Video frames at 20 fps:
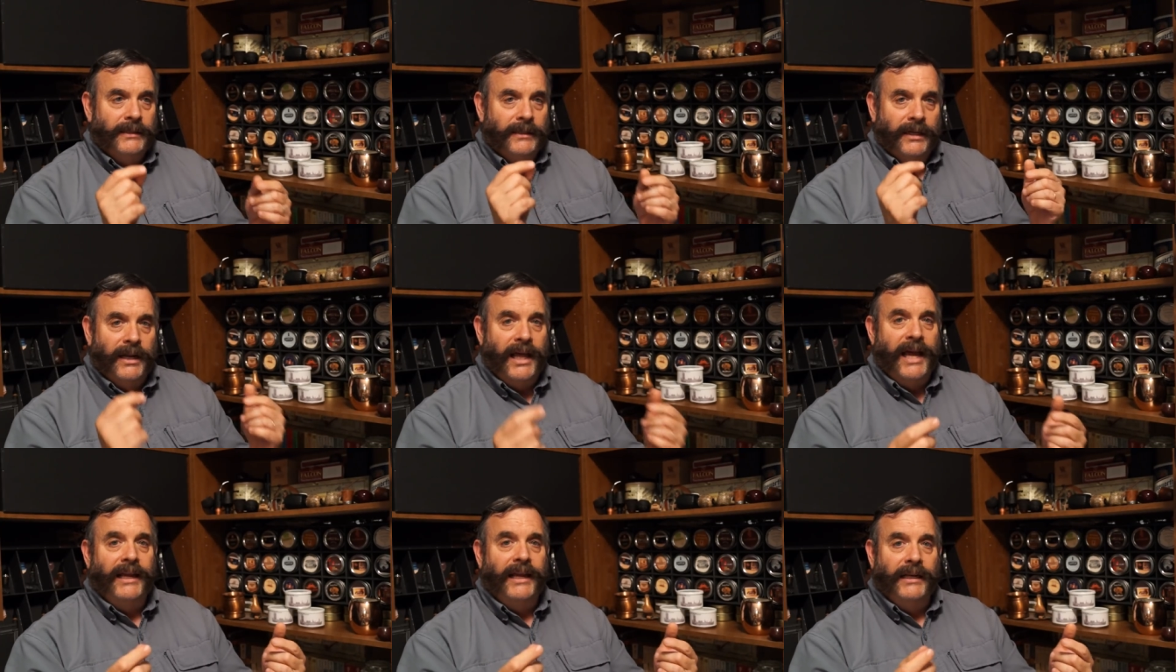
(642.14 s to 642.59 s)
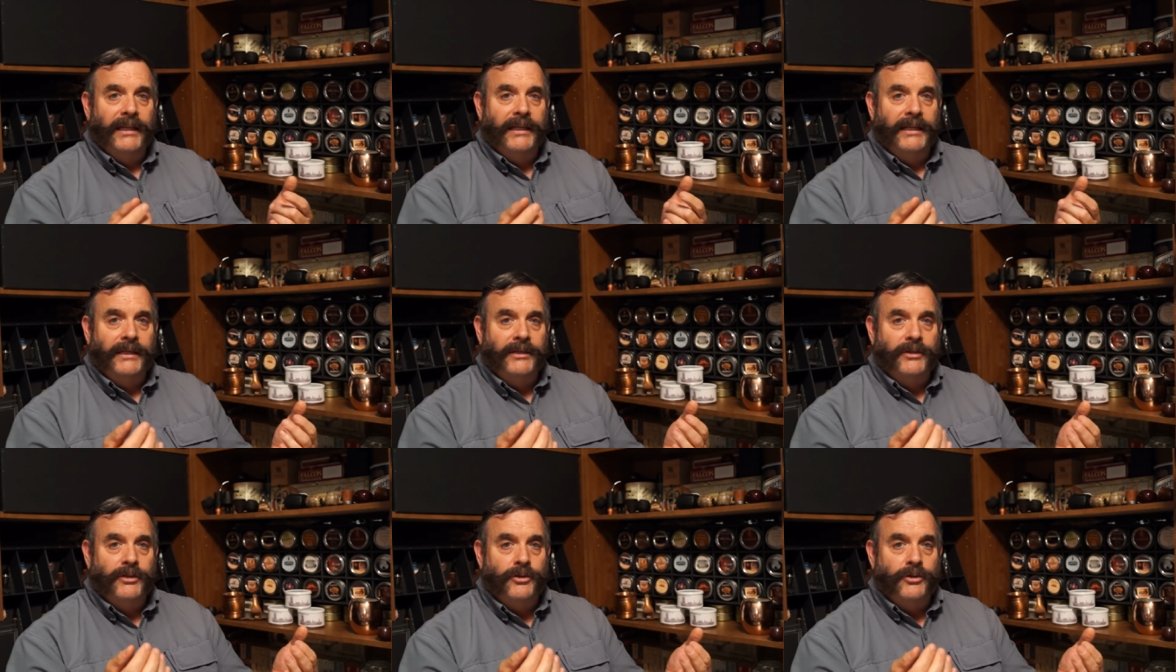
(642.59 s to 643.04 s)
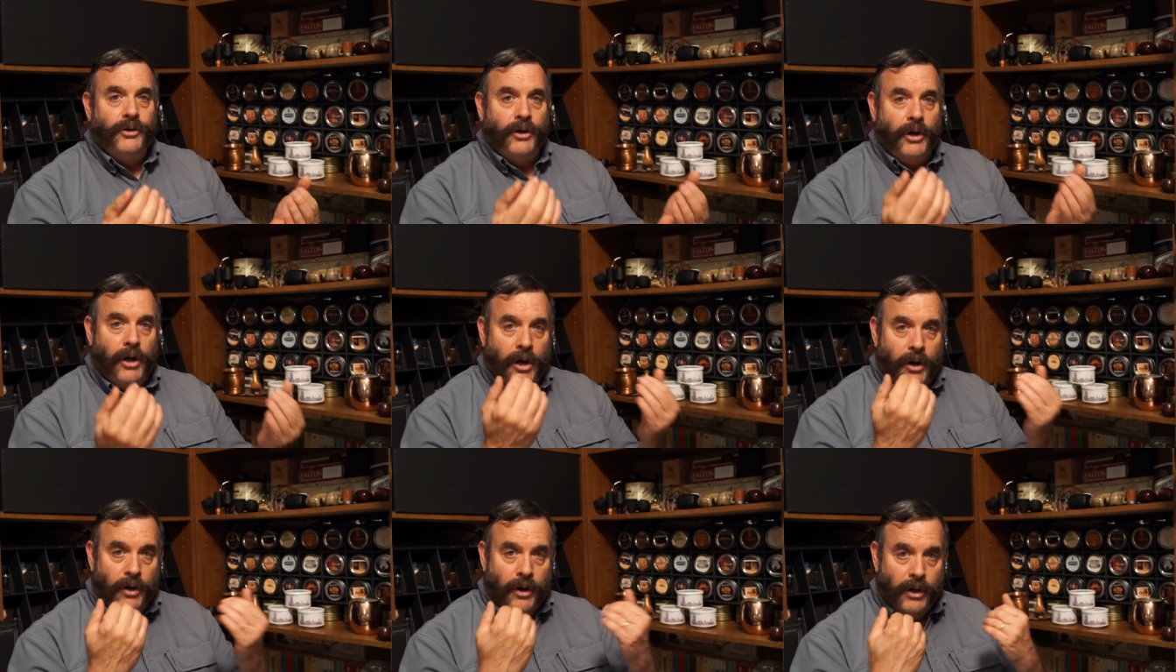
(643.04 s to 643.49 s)
lightly
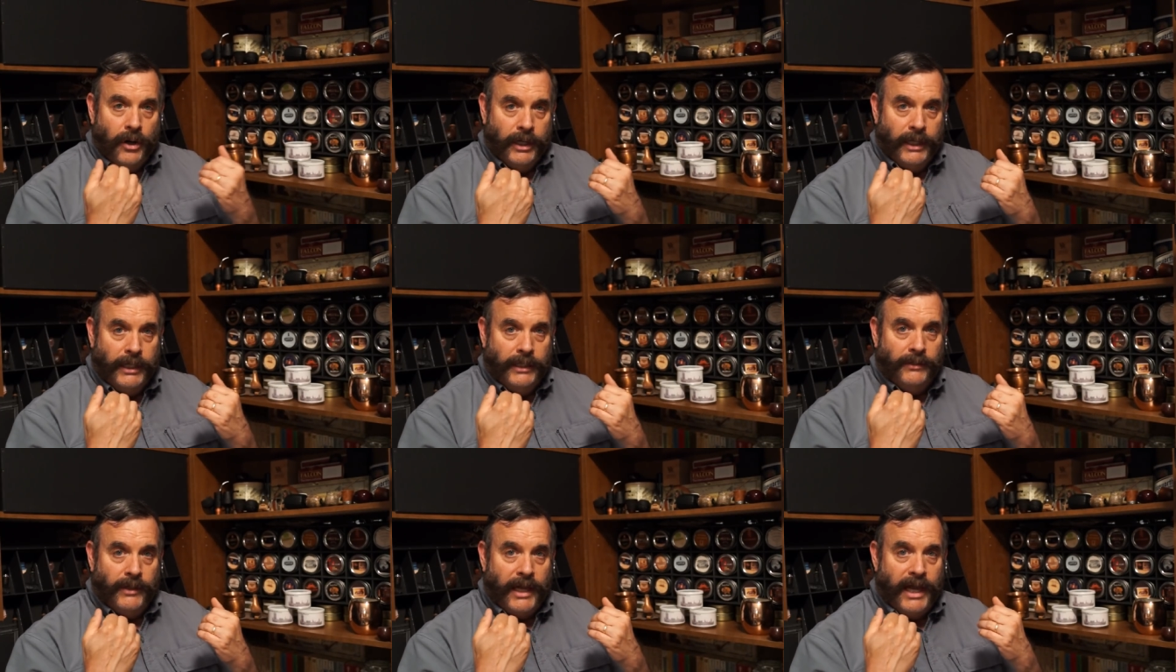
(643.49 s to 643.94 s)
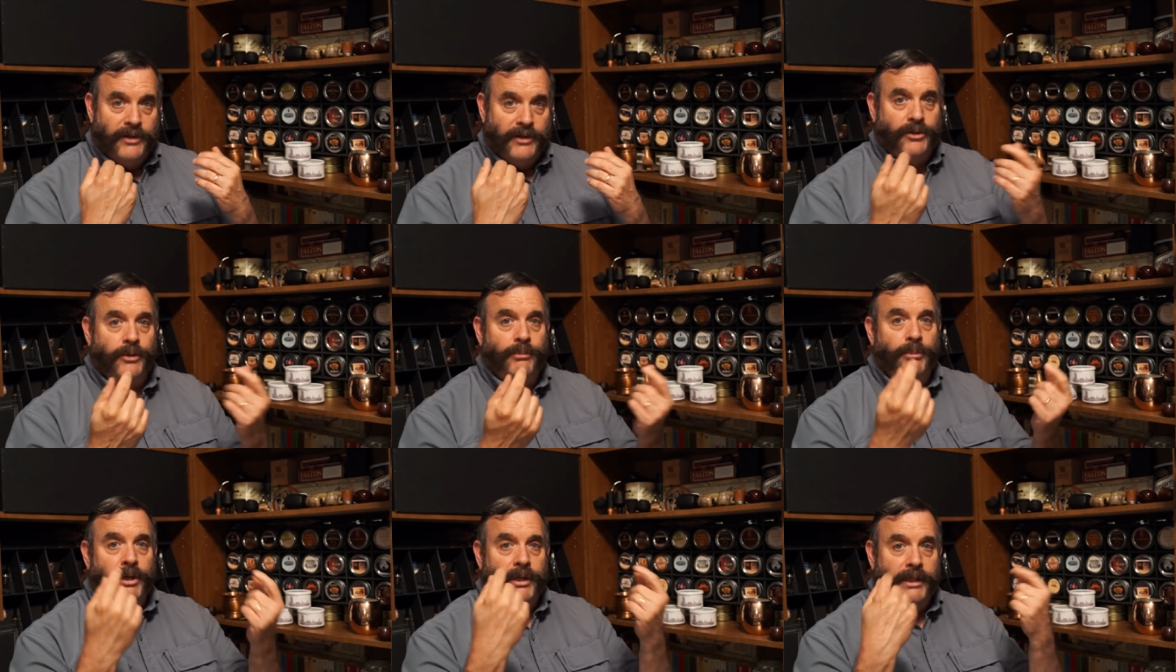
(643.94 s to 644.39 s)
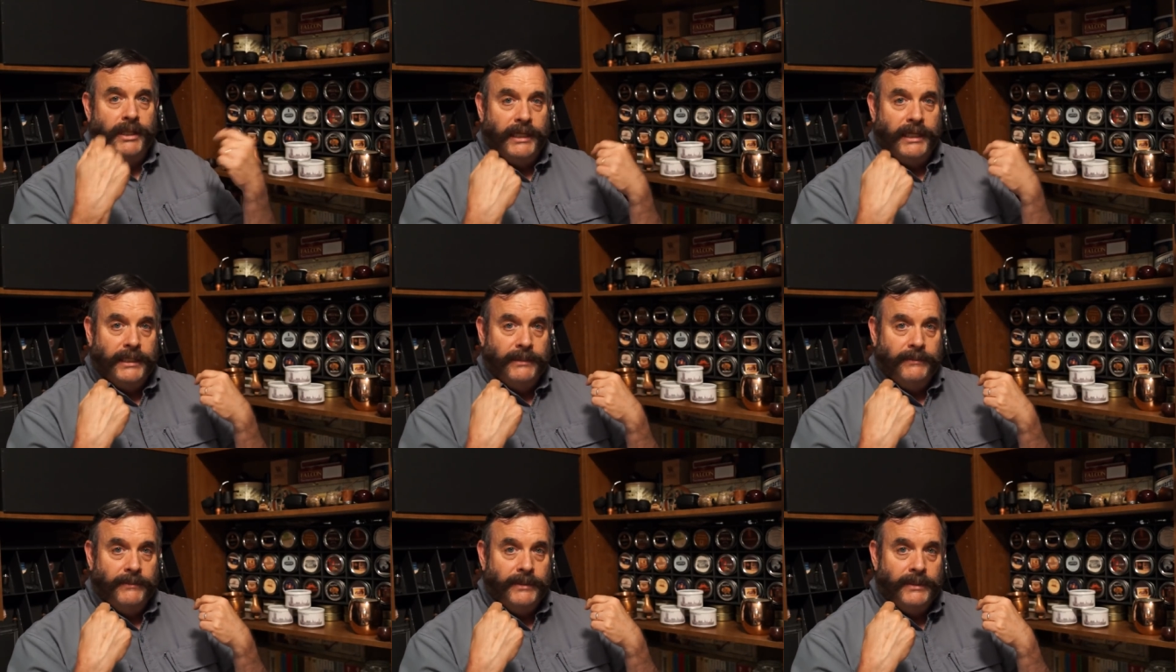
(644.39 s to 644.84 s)
draw on it as you breathe
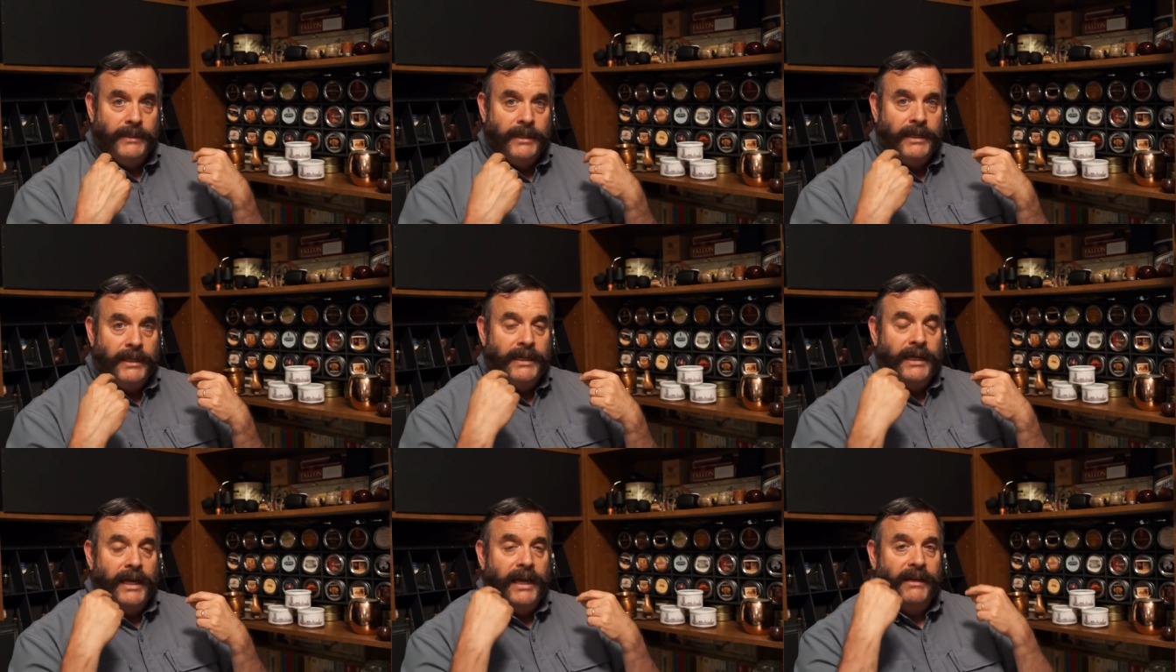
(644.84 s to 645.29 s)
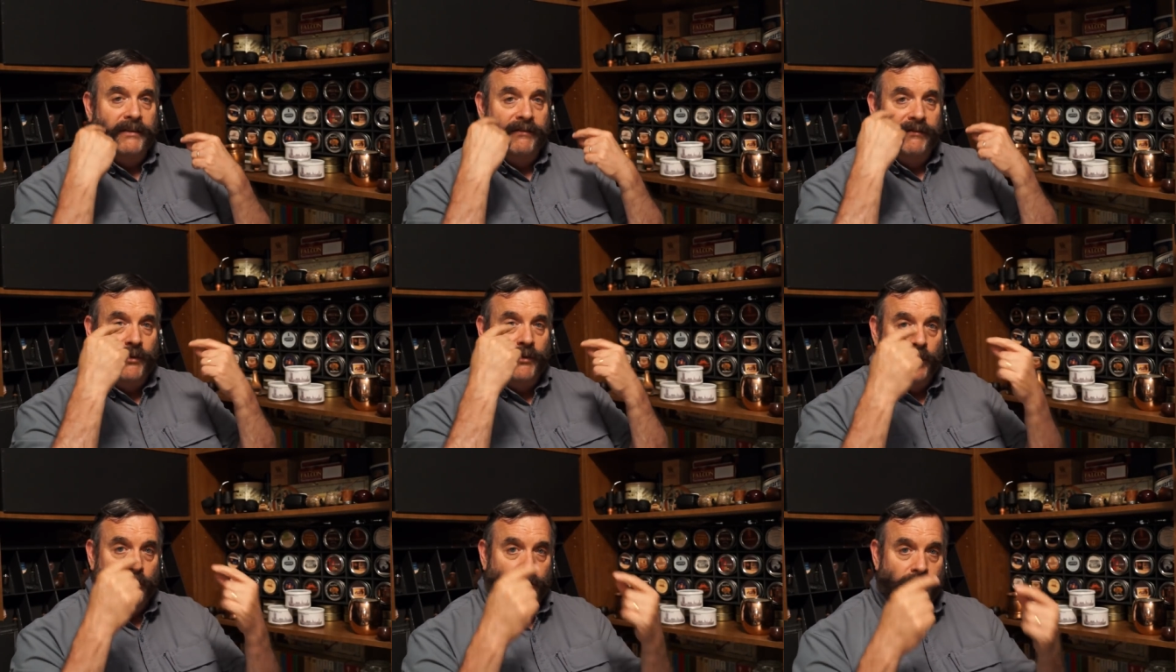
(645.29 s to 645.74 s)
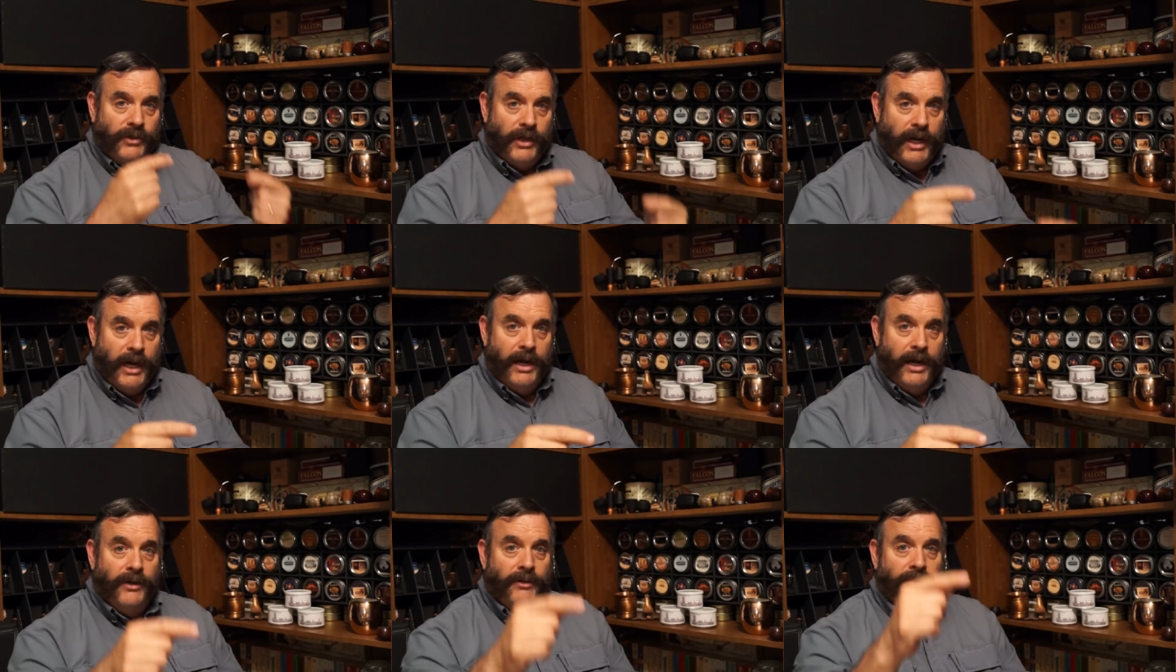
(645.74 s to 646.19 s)
in and force
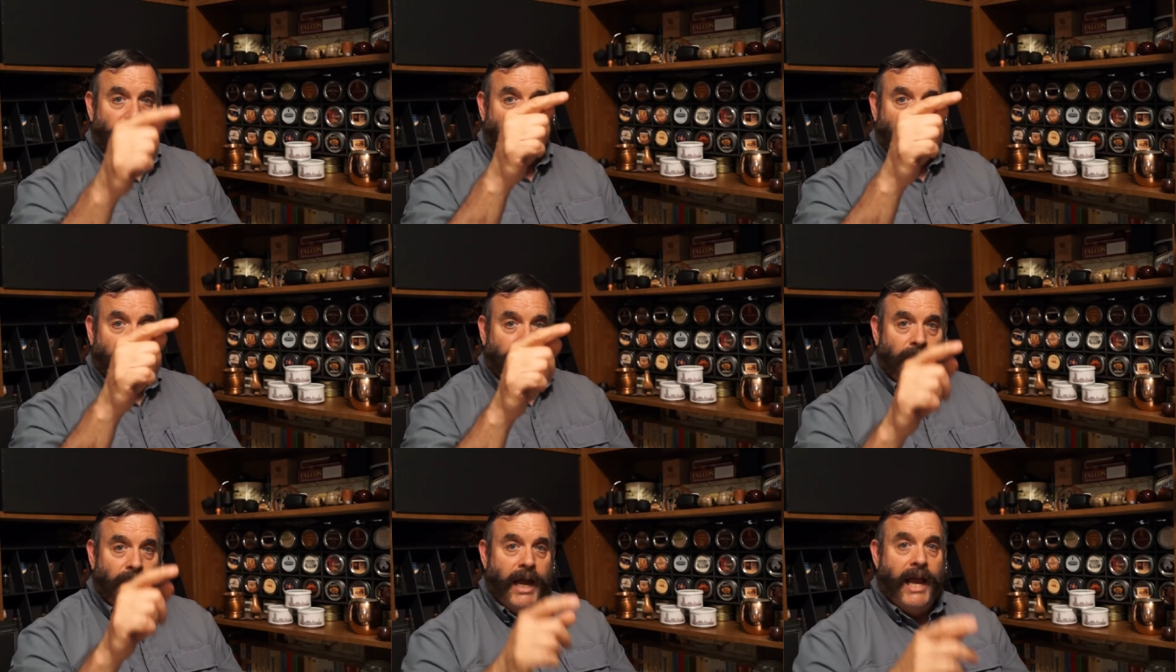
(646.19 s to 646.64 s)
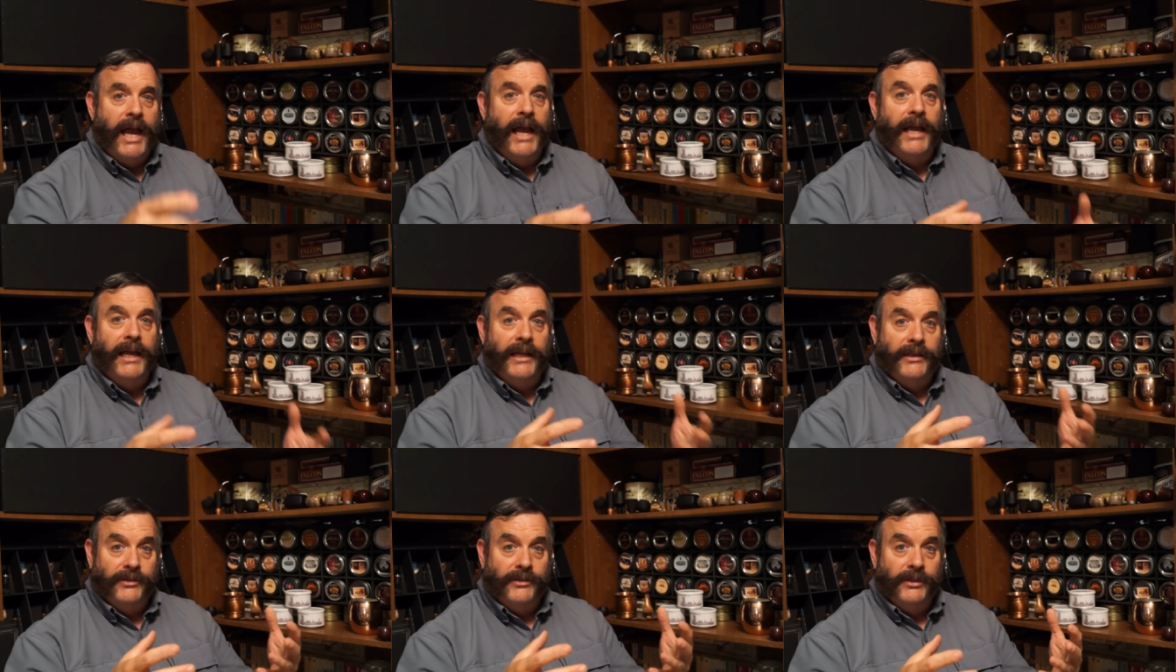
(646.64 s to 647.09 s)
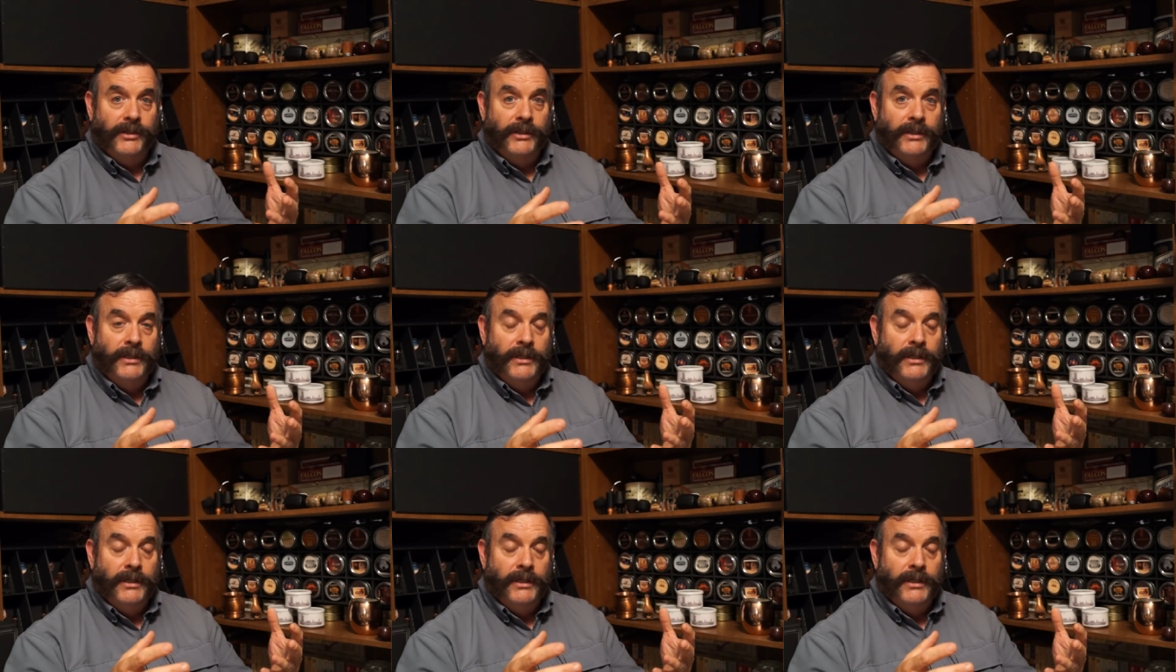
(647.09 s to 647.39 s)
air through as